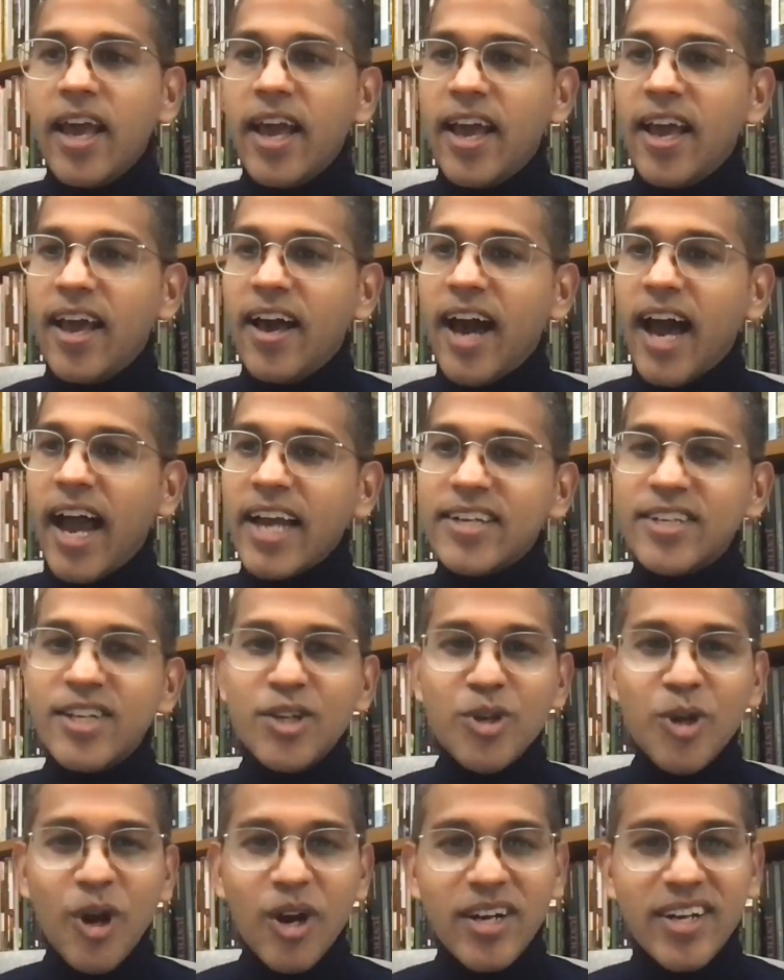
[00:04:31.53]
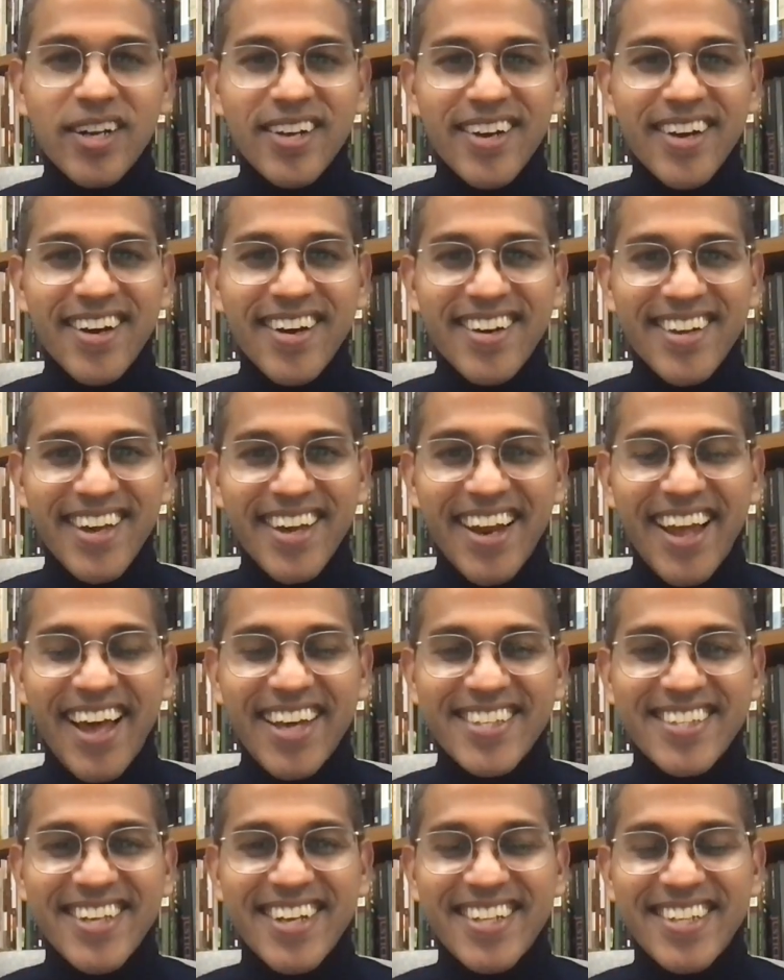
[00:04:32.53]
I did not
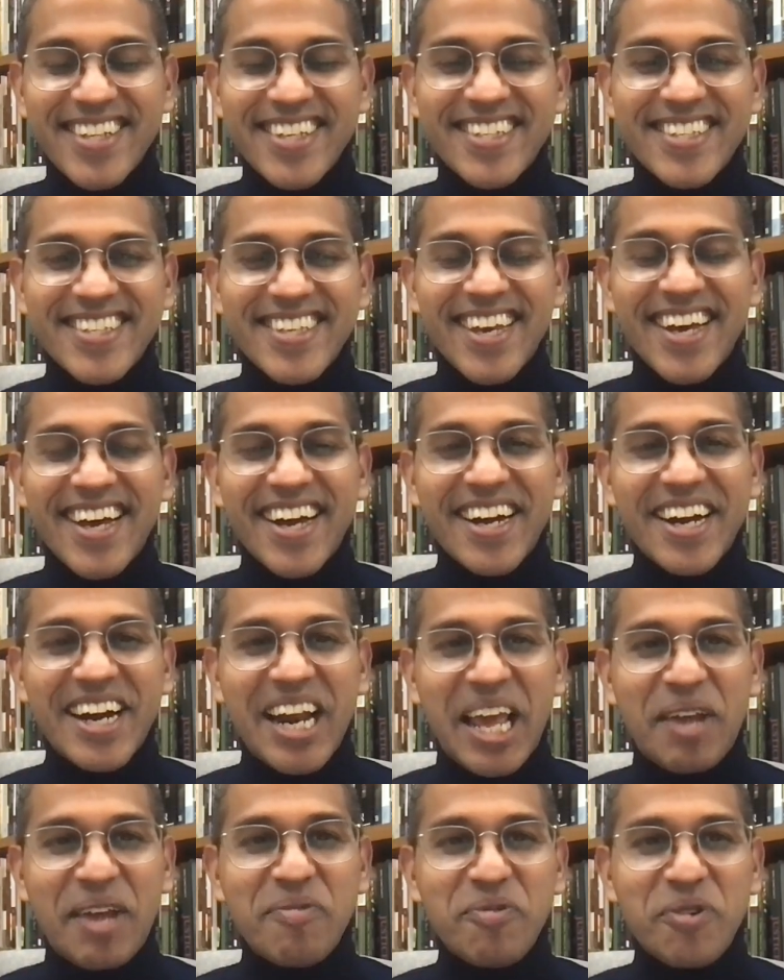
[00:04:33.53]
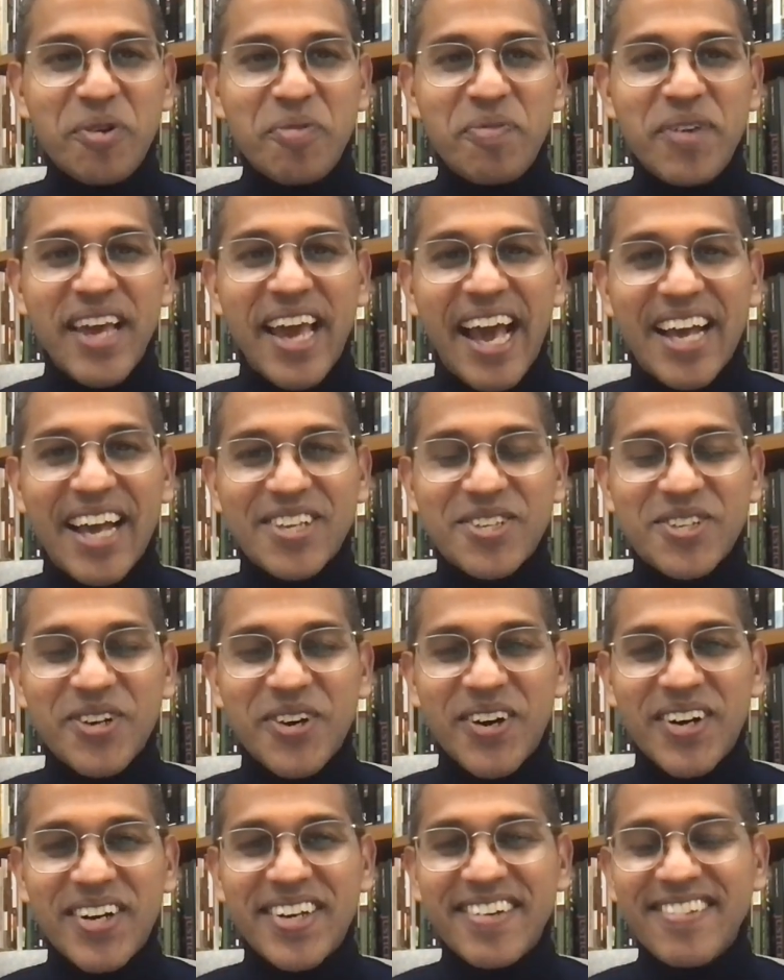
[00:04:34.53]
realize that this claim would be as
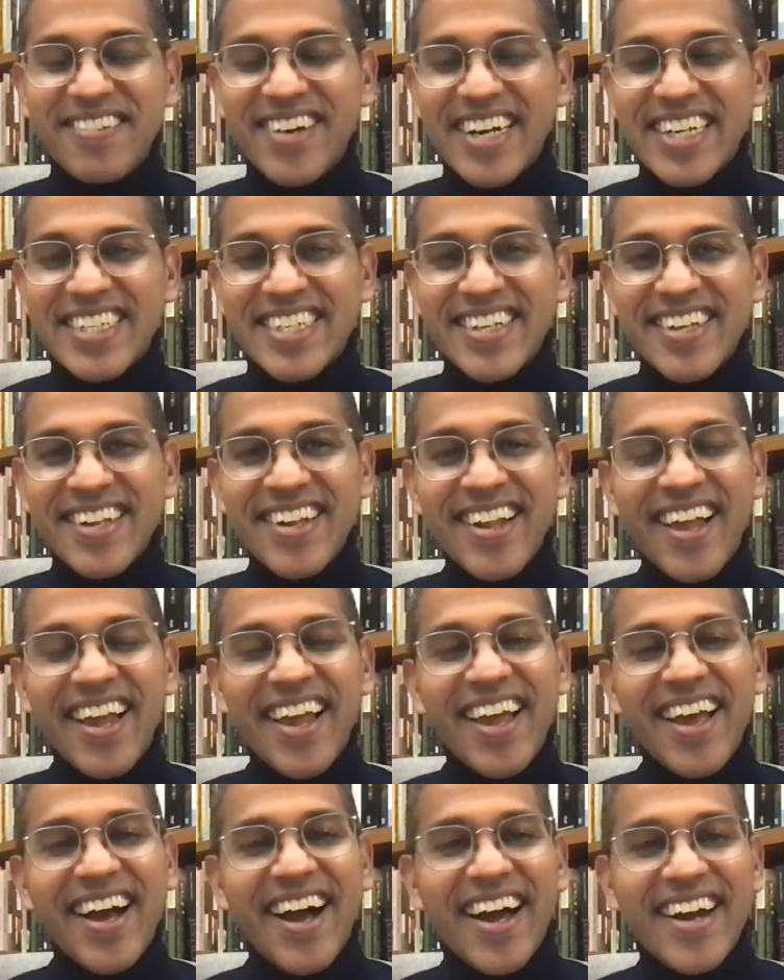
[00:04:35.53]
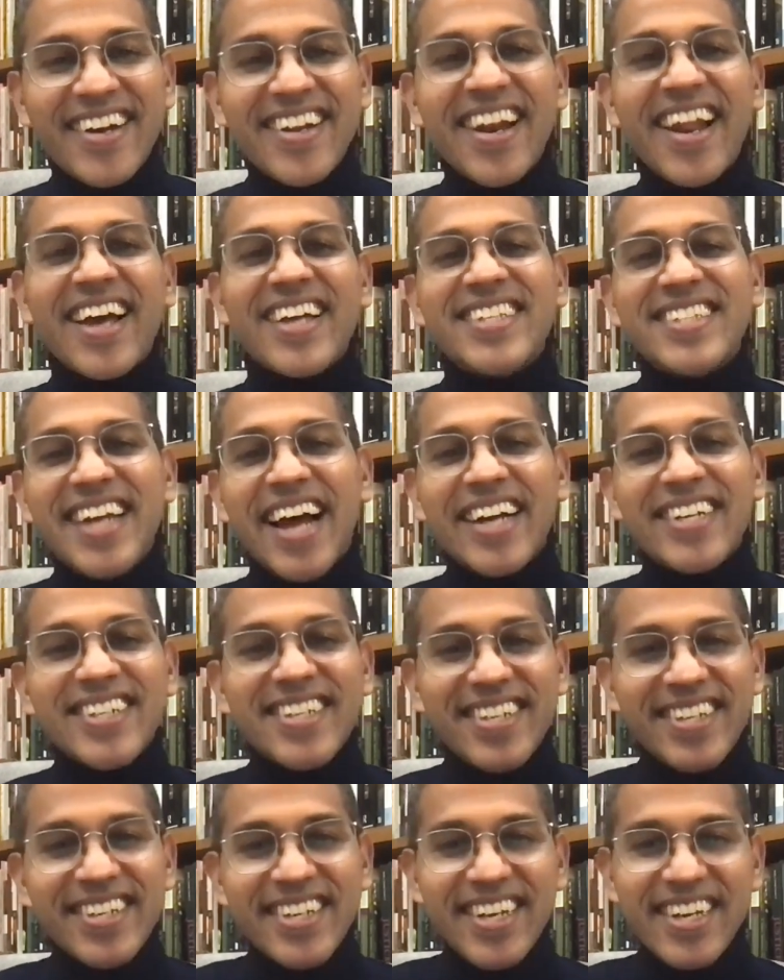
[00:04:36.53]
controversial until I
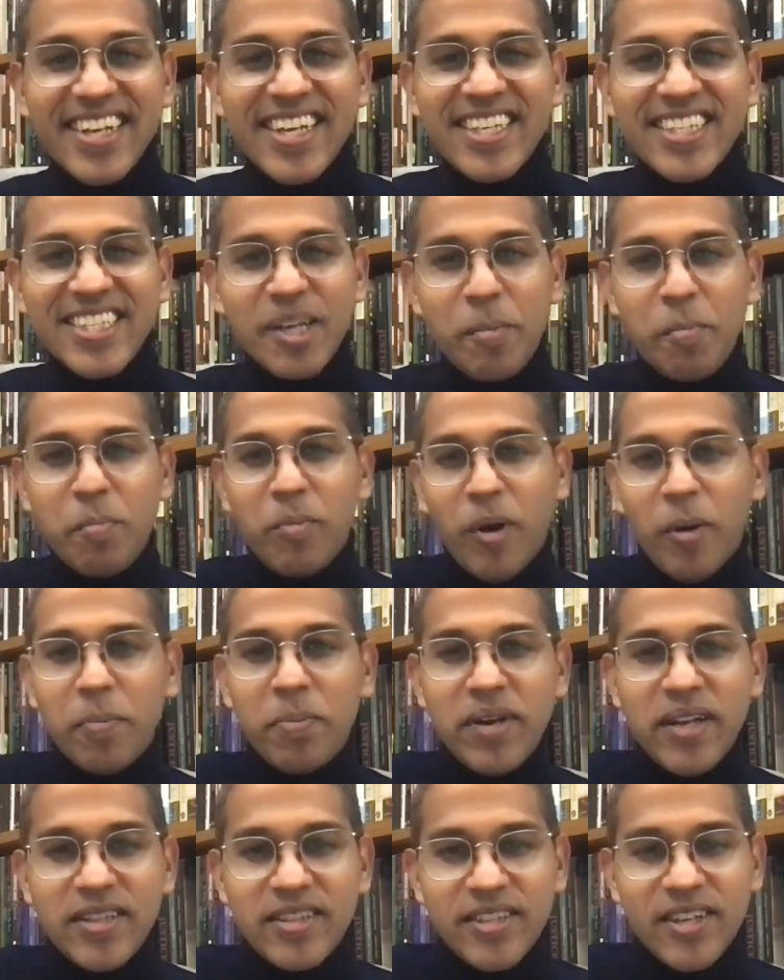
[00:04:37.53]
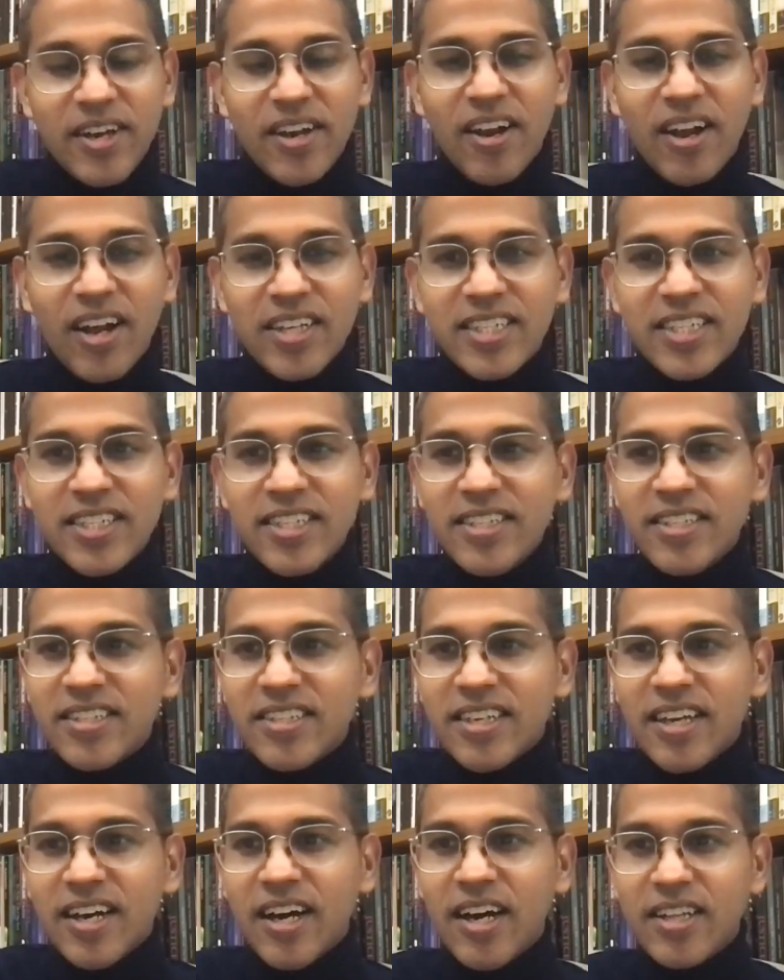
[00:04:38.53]
started reading some popular
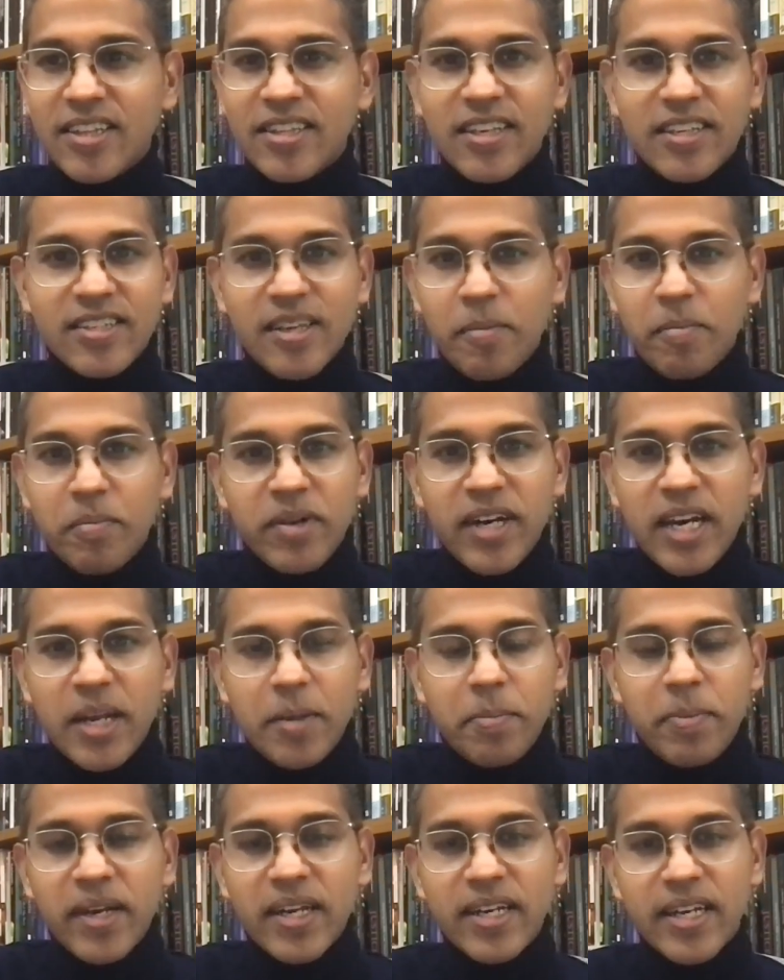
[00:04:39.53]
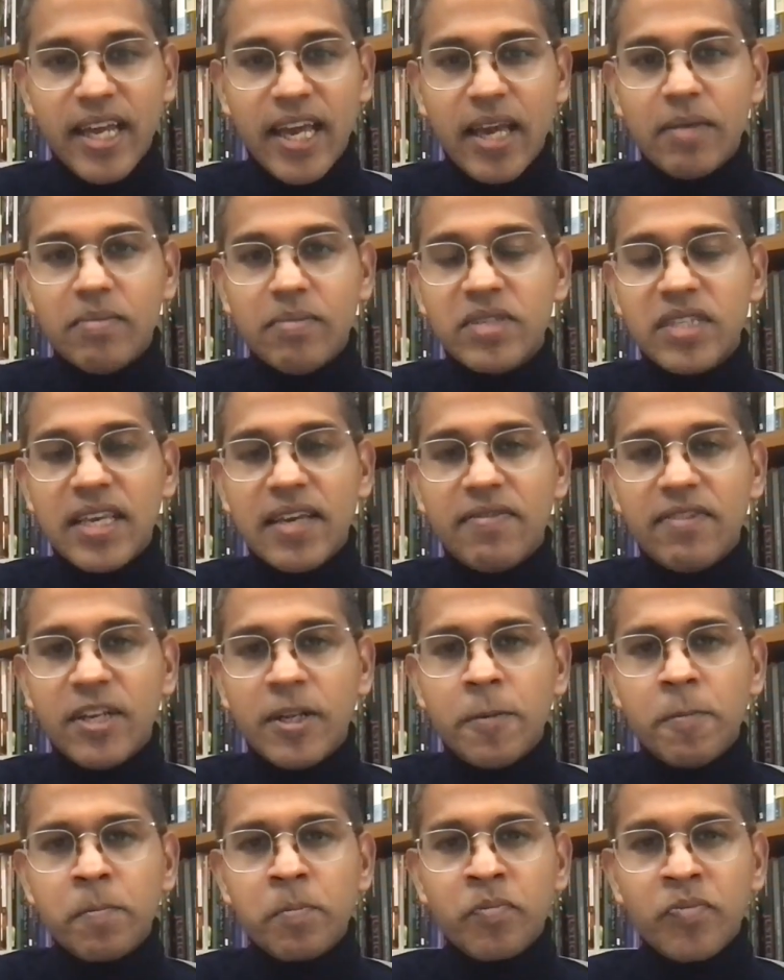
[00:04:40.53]
theologians. There's some really big names,
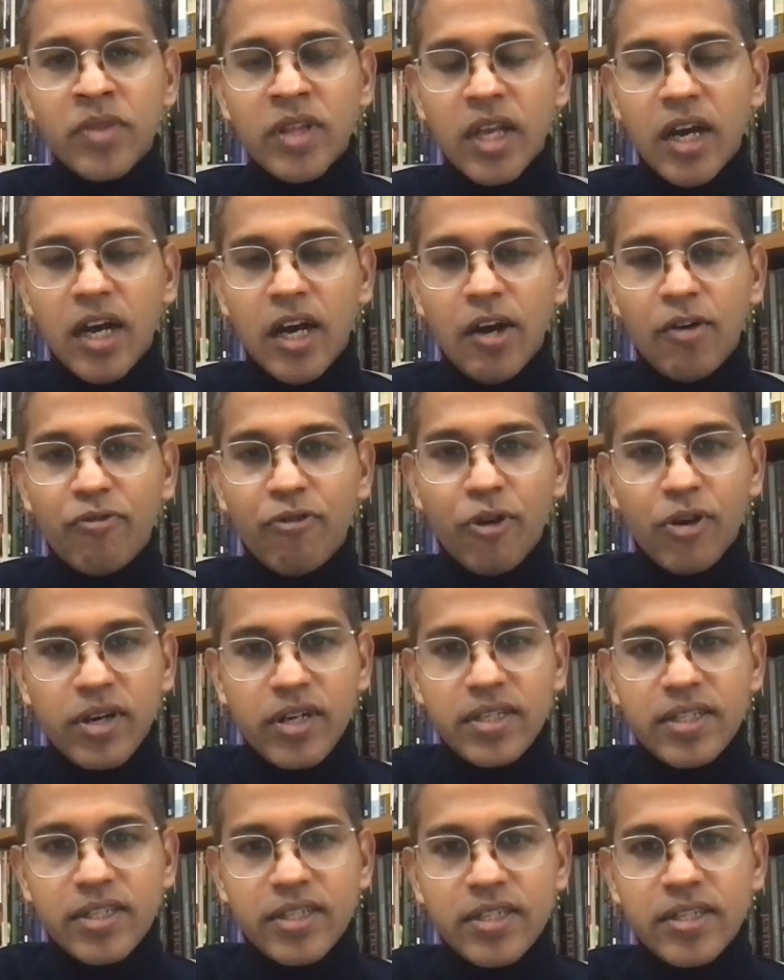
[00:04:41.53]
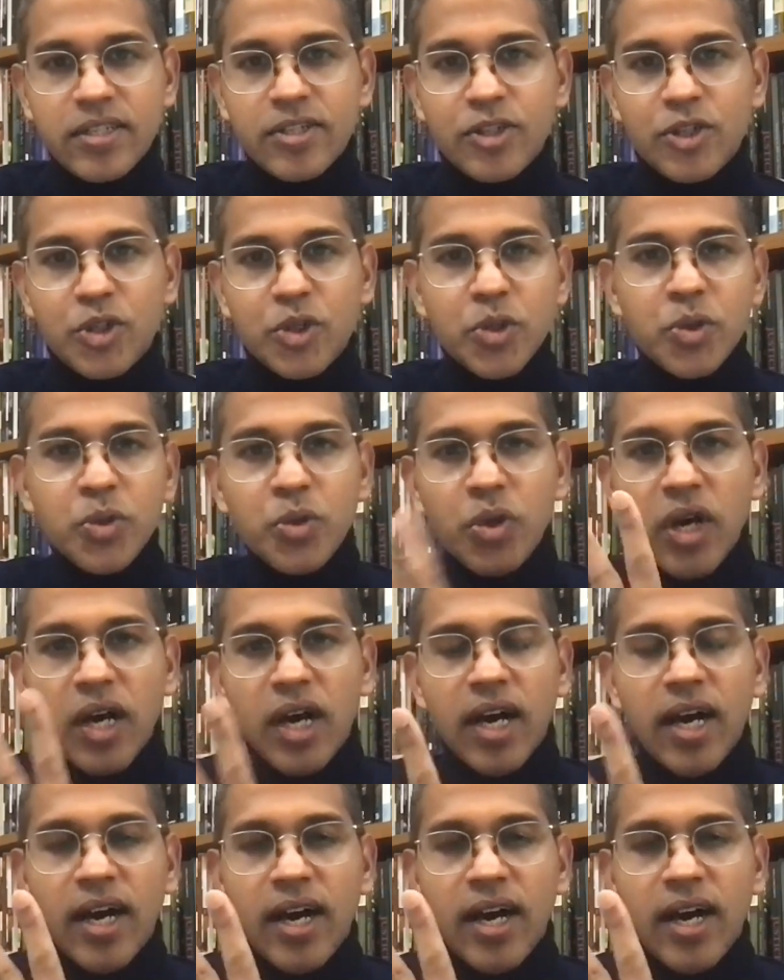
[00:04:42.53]
even. For instance, two